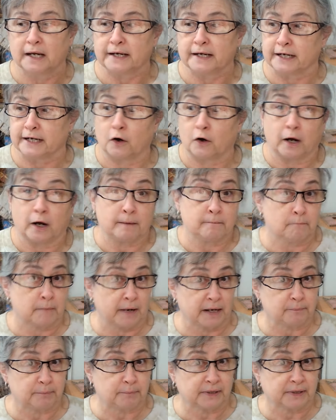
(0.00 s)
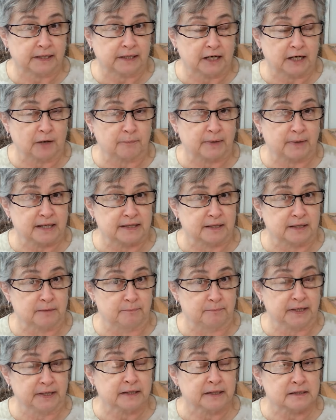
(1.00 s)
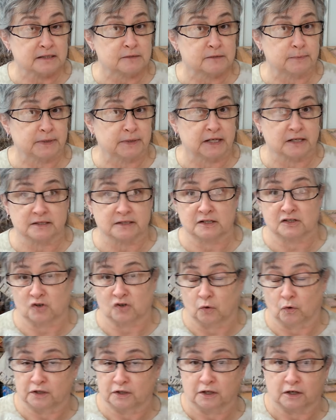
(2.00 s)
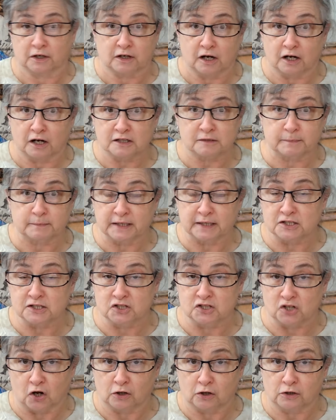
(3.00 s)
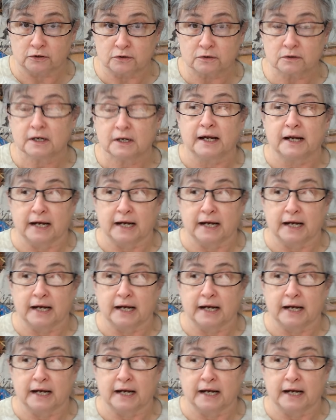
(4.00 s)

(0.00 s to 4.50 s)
Now I might pick it up at the bins because it's only going to cost me a dollar